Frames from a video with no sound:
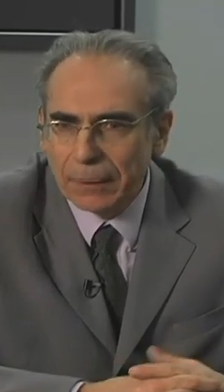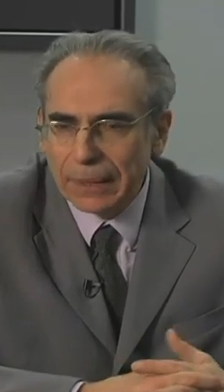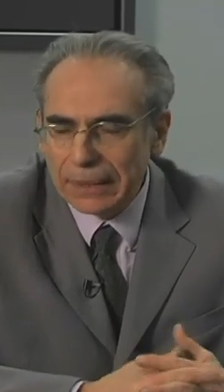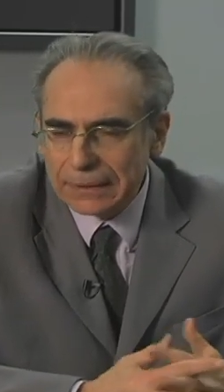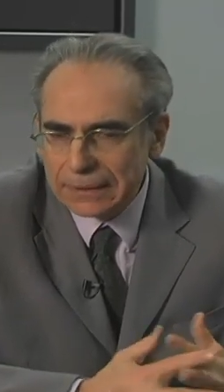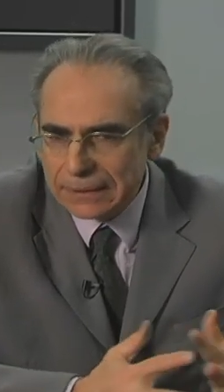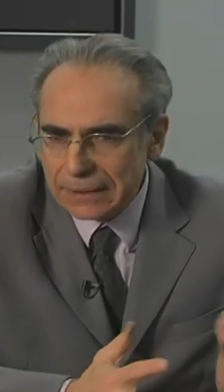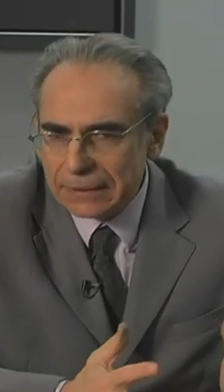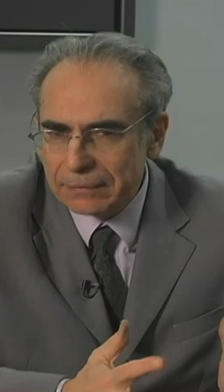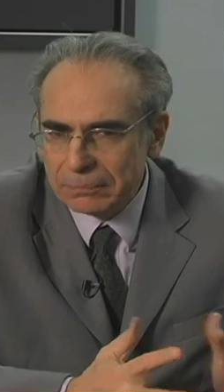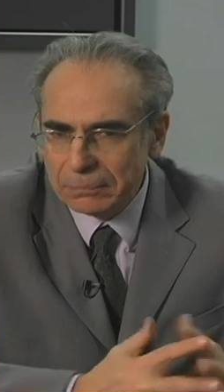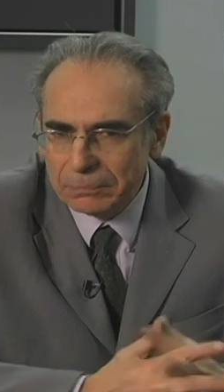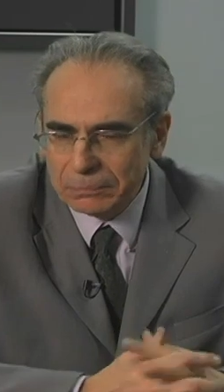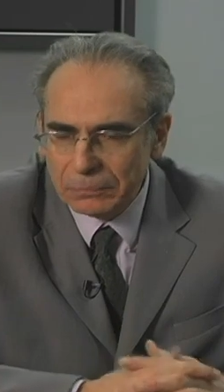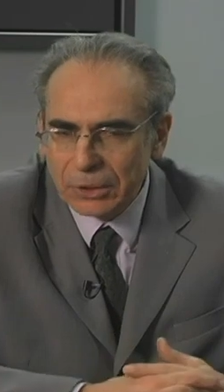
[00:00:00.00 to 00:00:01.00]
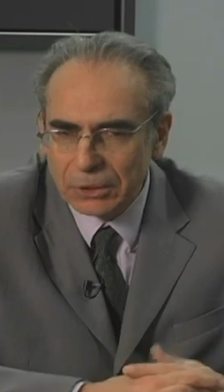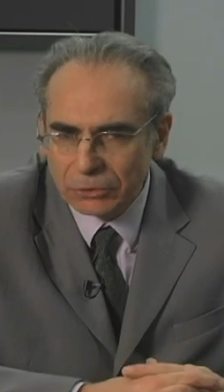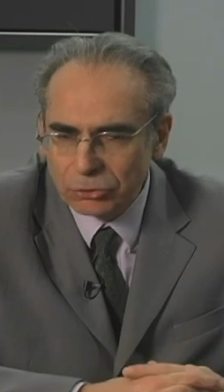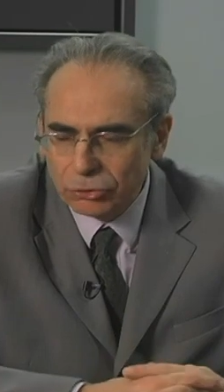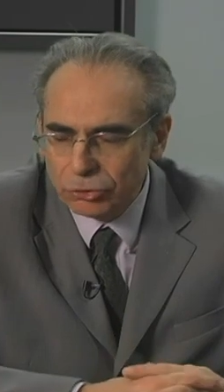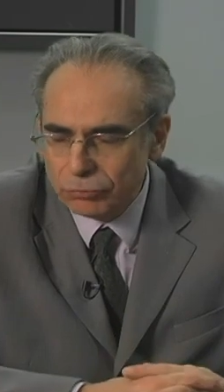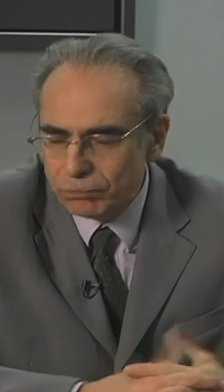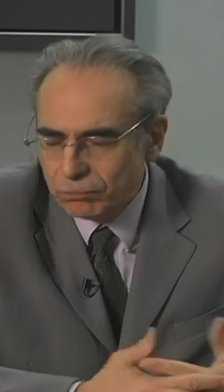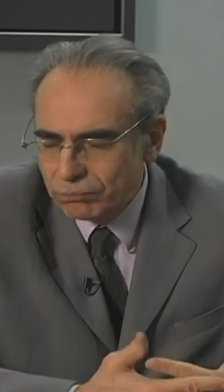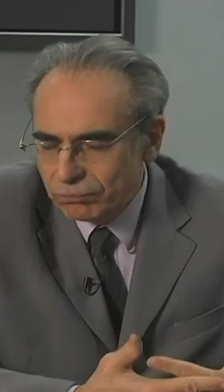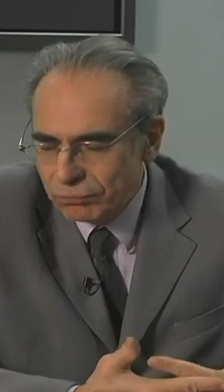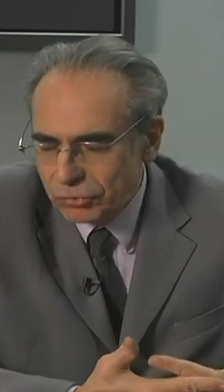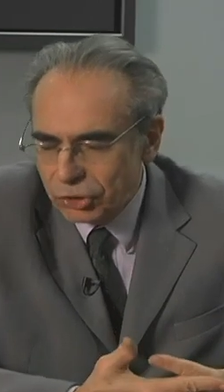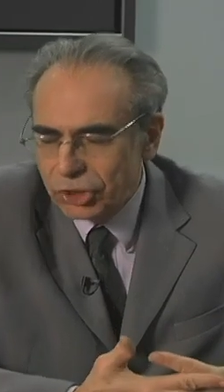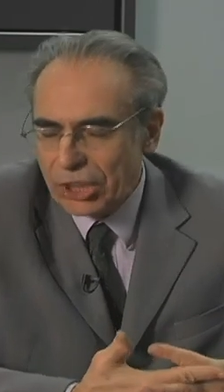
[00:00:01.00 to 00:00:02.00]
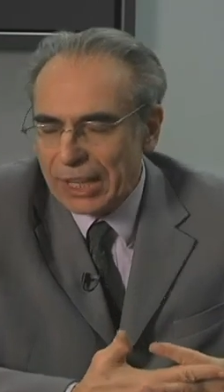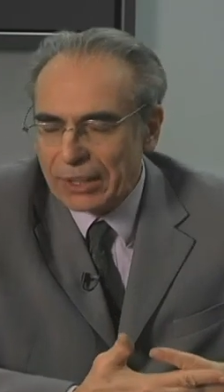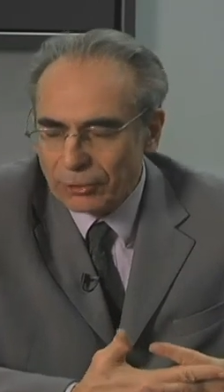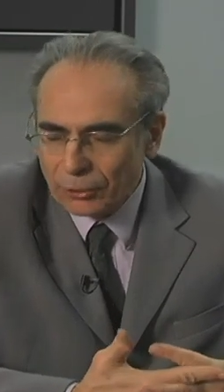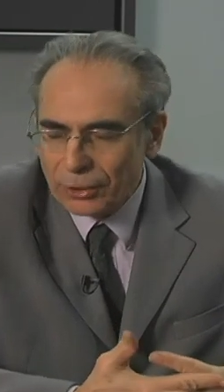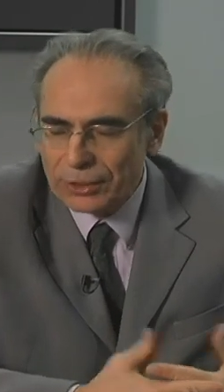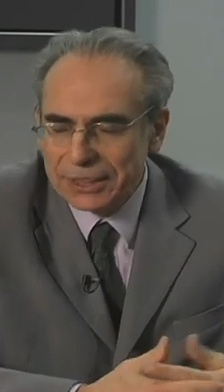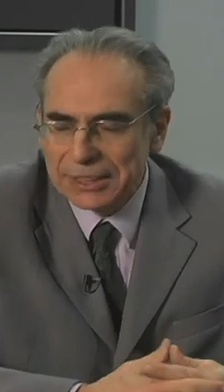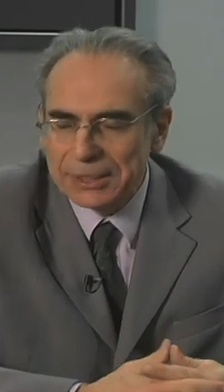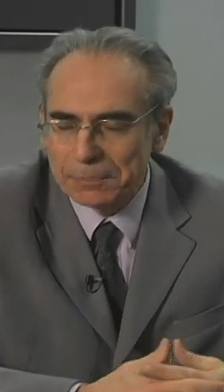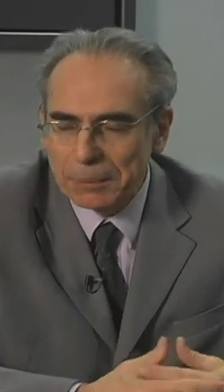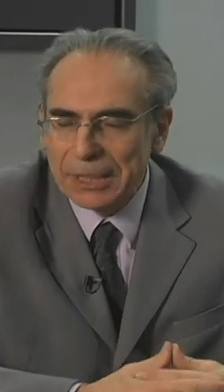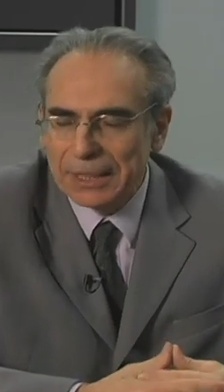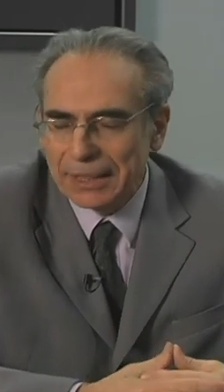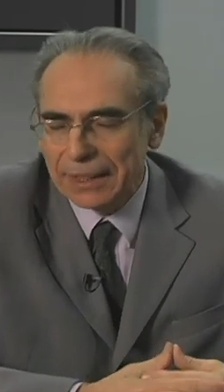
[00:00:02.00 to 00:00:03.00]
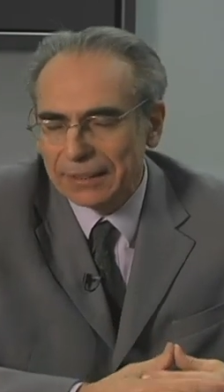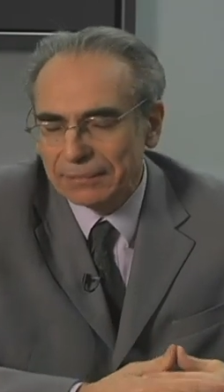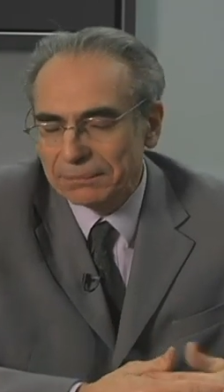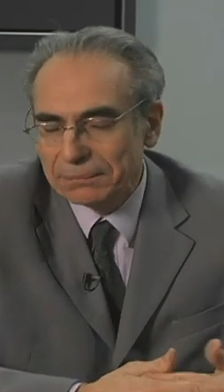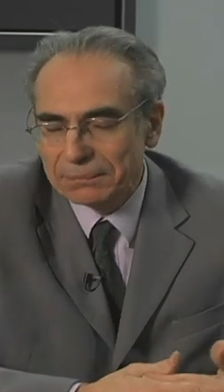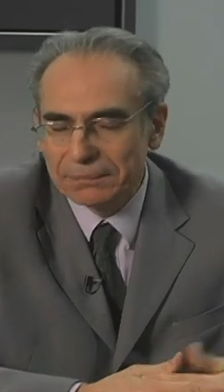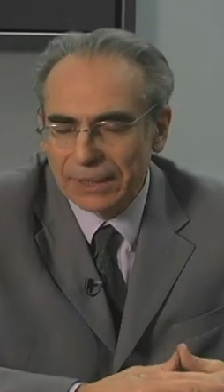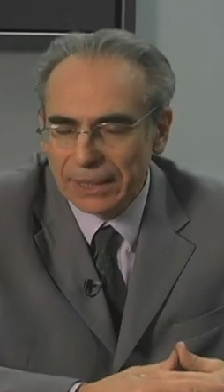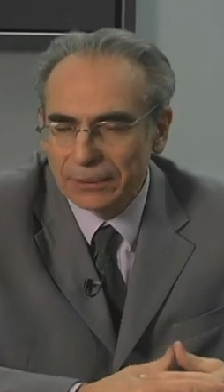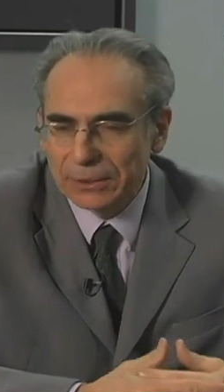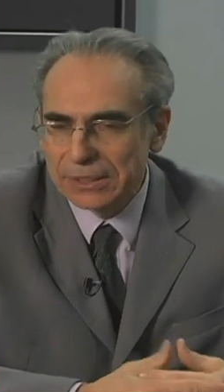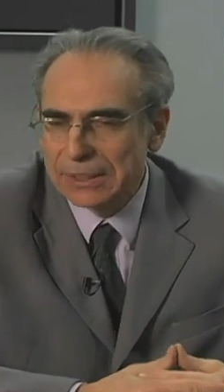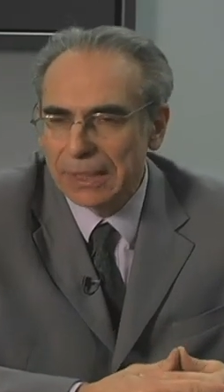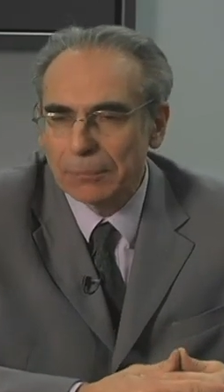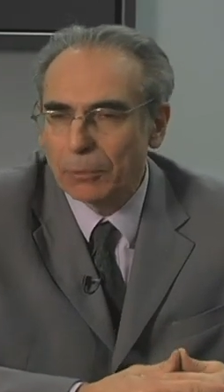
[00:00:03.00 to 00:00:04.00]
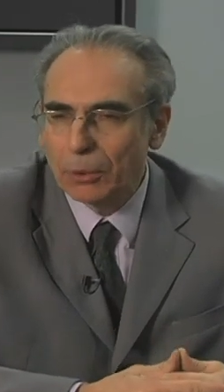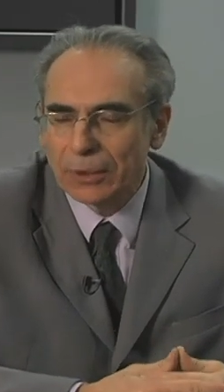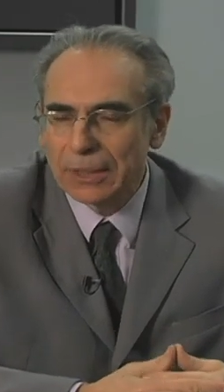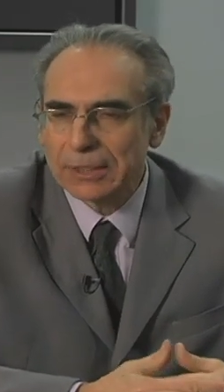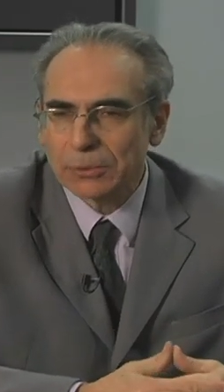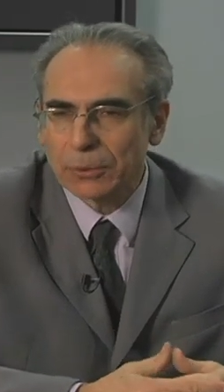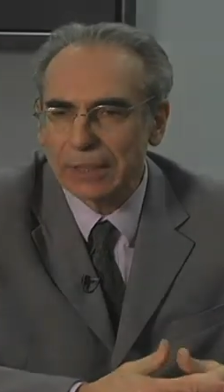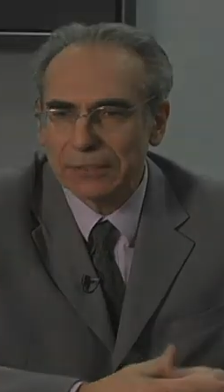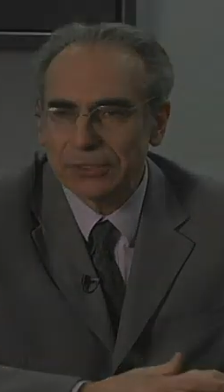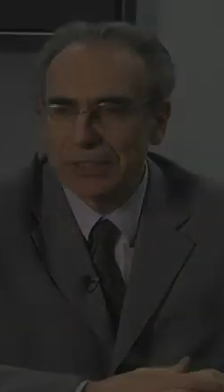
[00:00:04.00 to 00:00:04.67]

But, mm, you know, generally speaking, I would say more or less what I've